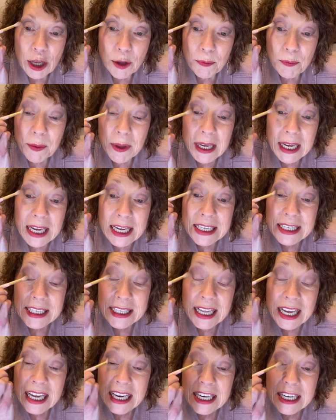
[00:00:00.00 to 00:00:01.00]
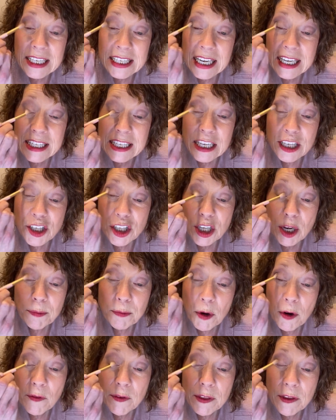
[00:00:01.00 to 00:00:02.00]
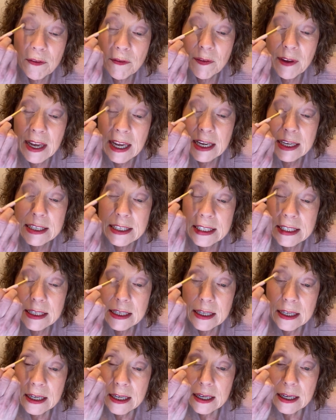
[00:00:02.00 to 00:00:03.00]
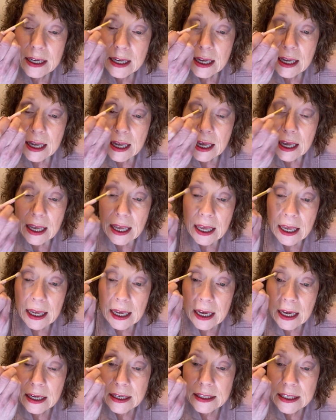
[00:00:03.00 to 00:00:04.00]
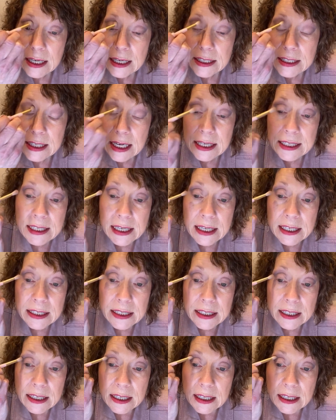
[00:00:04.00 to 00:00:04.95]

because then it doesn't jump over the fence and it doesn't